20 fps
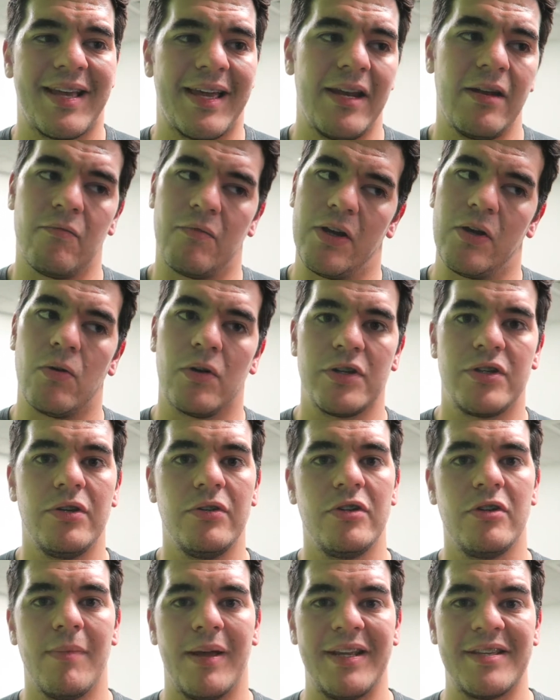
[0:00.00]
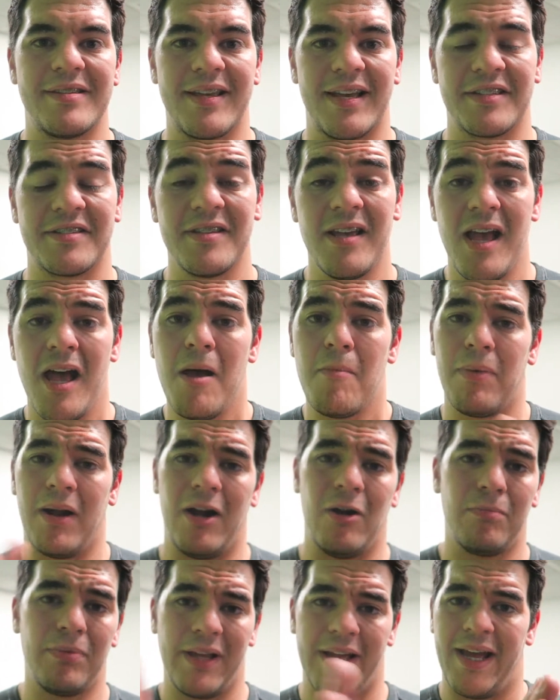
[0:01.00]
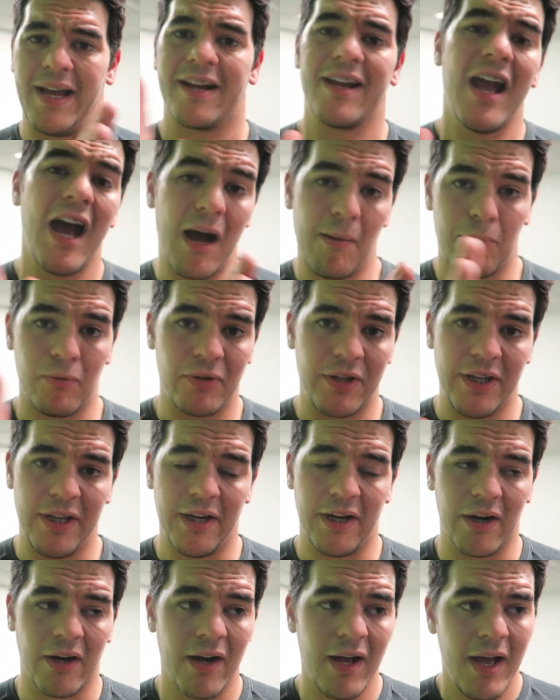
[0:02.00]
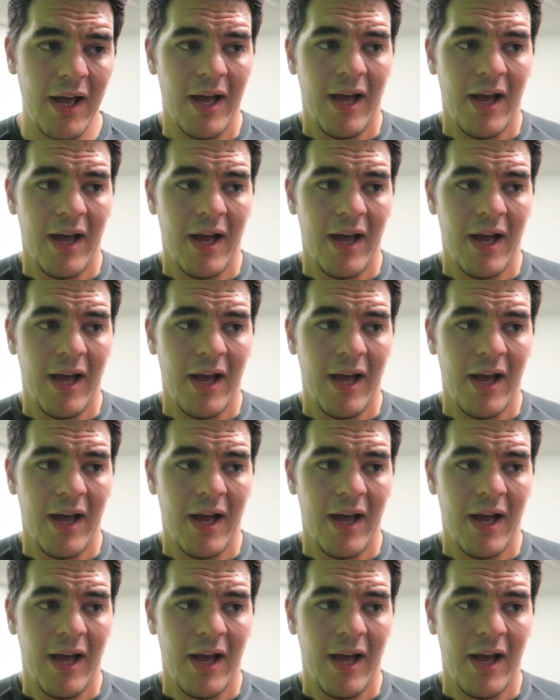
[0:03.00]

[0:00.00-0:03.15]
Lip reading: I didn't record too many sets, but I'll play a couple here.